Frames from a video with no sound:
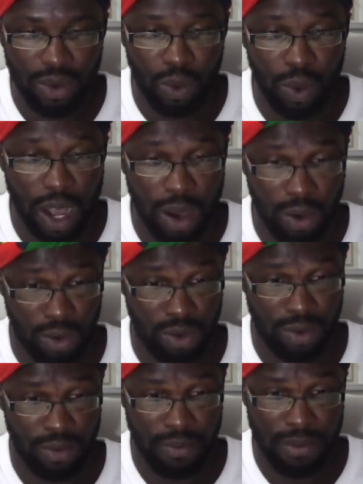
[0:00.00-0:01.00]
Wow,
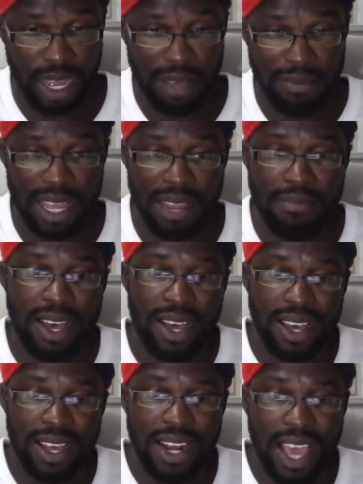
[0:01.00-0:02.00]
money, money,
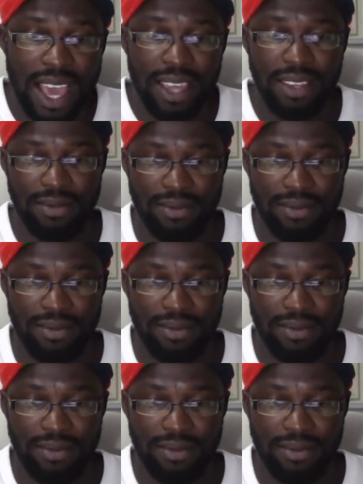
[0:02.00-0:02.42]
money, money.